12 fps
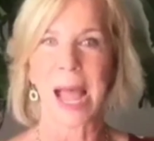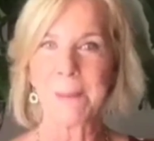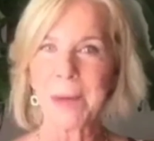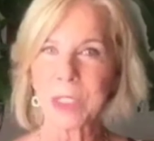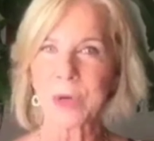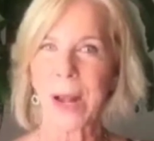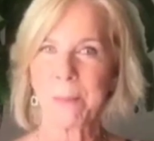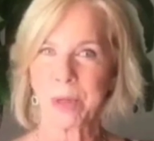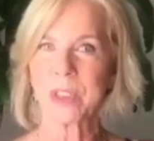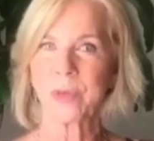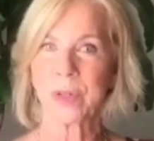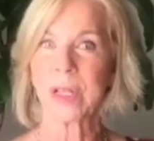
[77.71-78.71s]
I'm going to try to
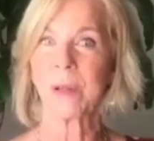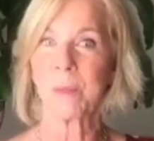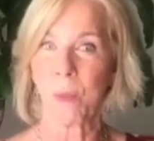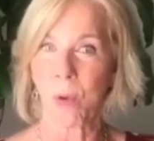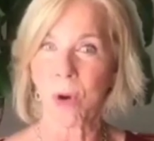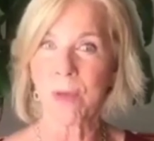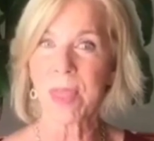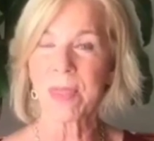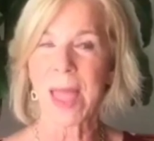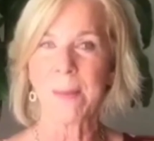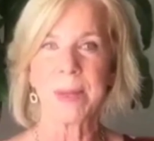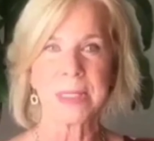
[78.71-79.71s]
push for a little more
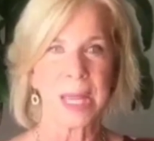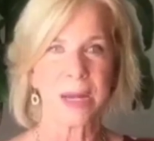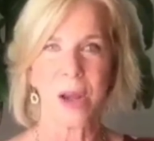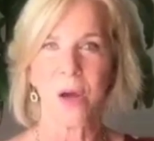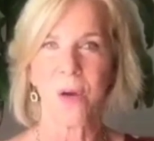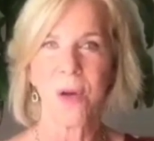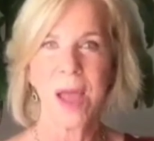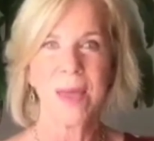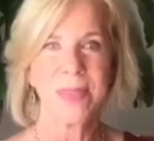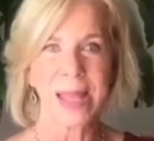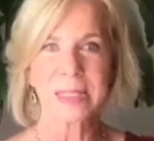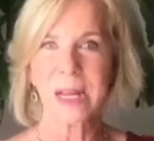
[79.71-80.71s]
than that because I know
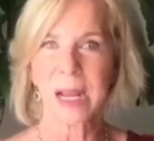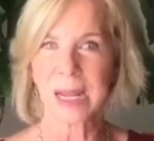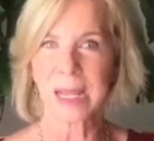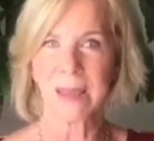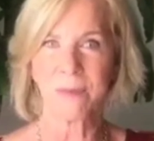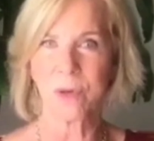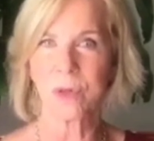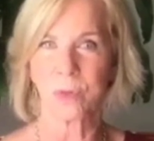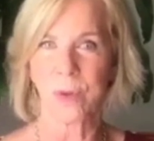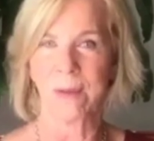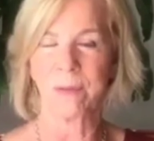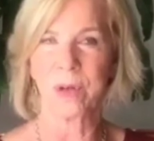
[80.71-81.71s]
that's not going to give you the
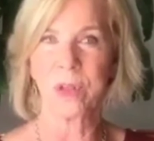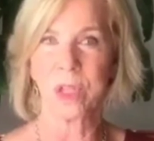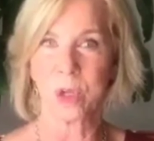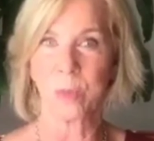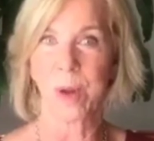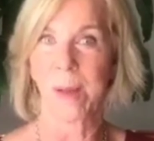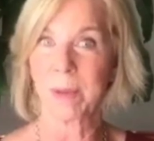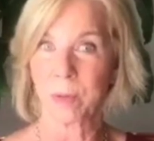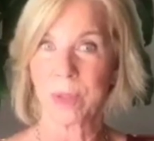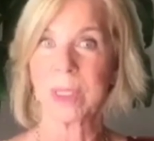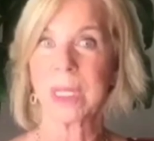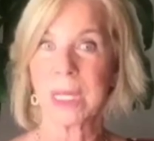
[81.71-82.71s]
revenue that you probably
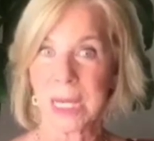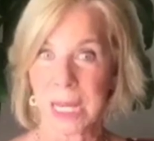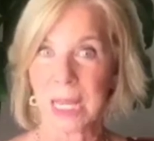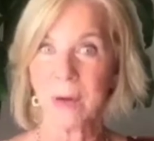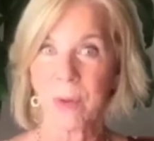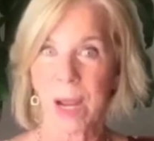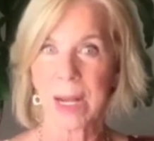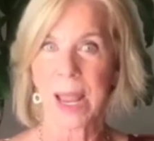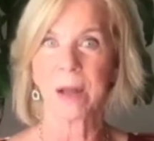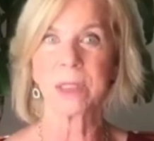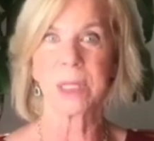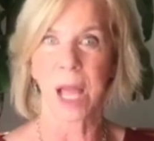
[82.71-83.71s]
really need right
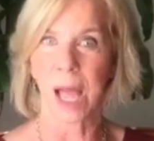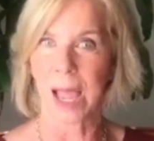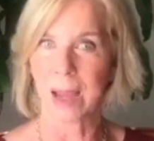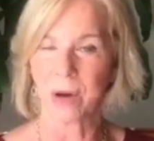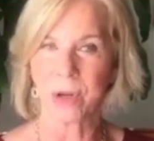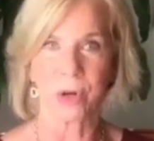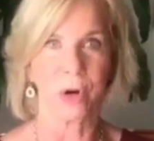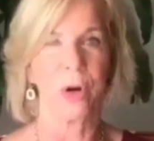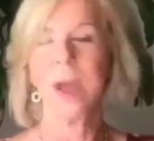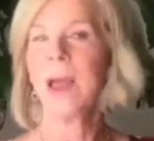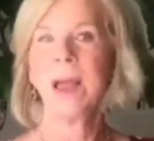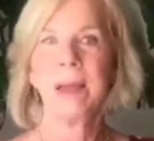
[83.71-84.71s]
now to hire
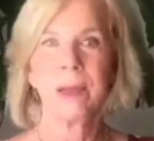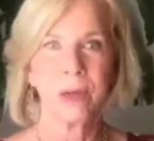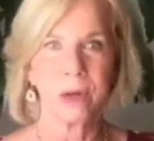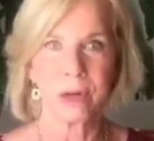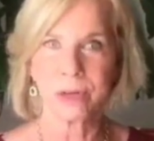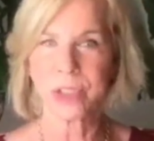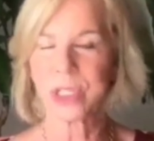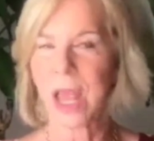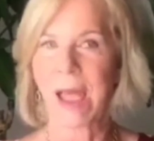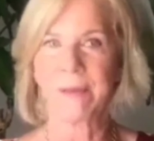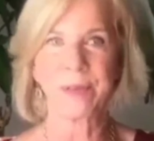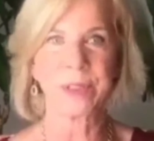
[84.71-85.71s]
your your
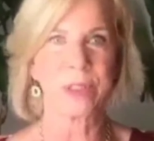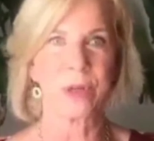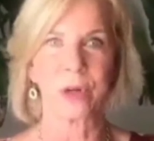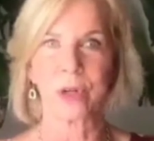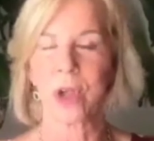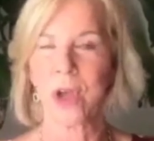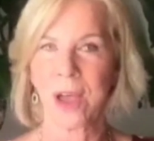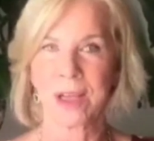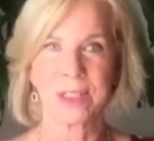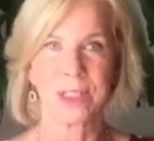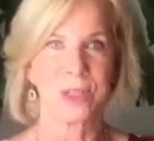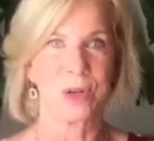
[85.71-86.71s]
chefs, your
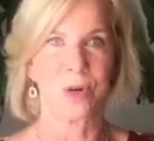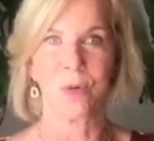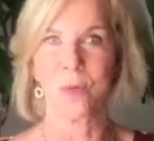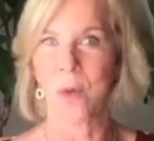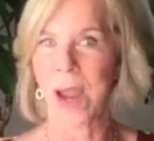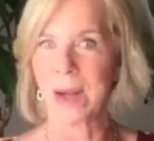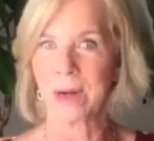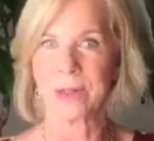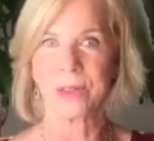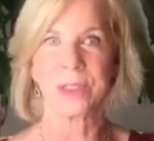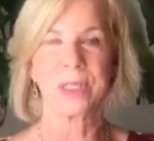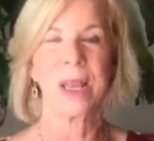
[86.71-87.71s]
cooks, your
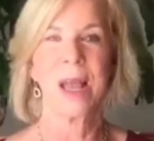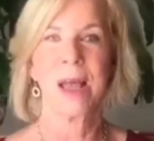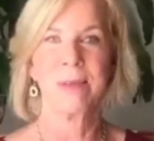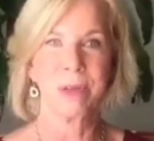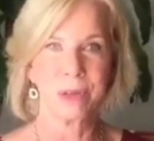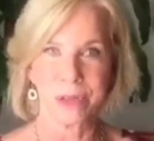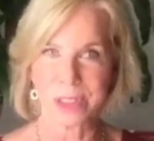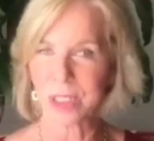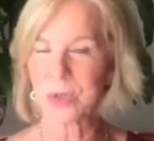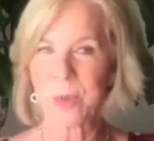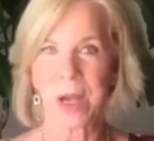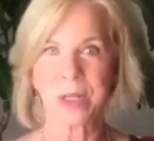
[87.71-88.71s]
waiters, your
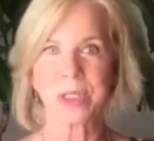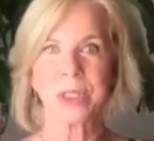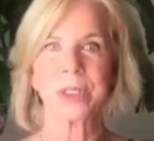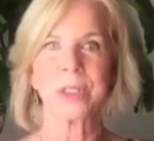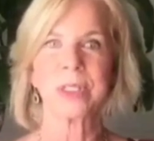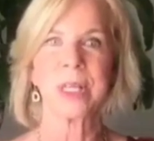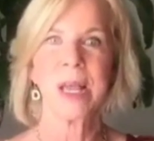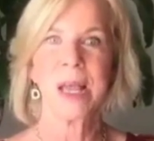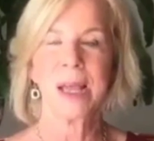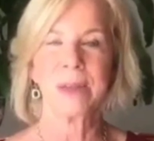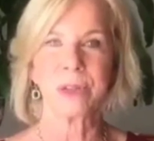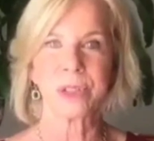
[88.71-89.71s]
dishwashers
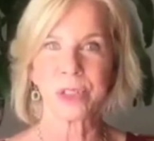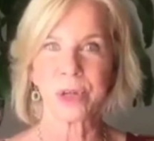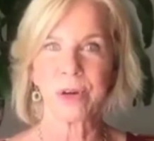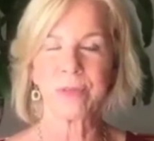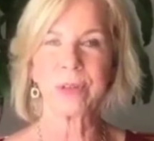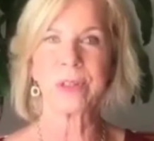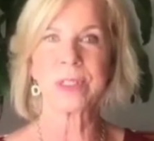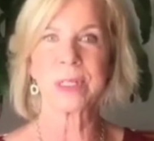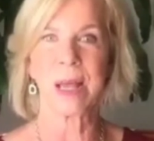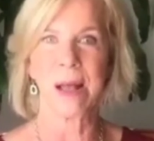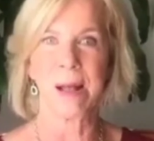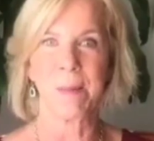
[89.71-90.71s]
your
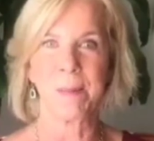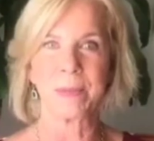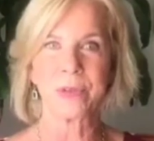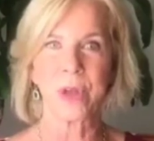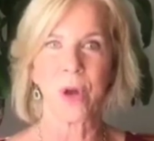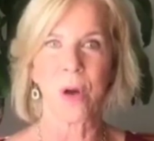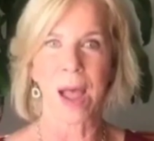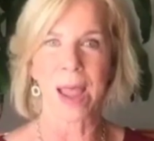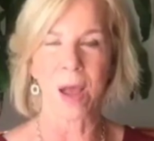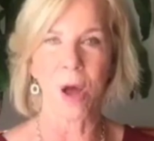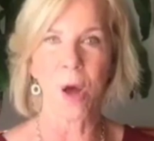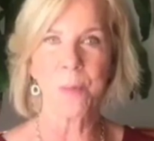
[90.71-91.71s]
servers. Um, so
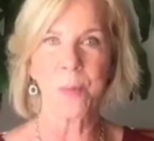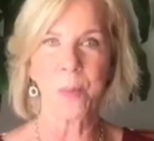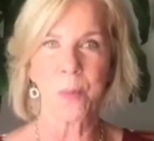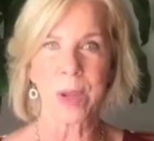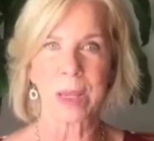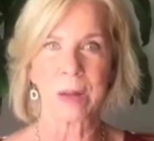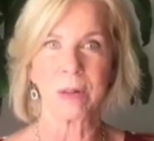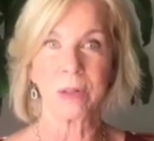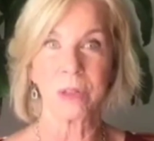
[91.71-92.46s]
I hope we can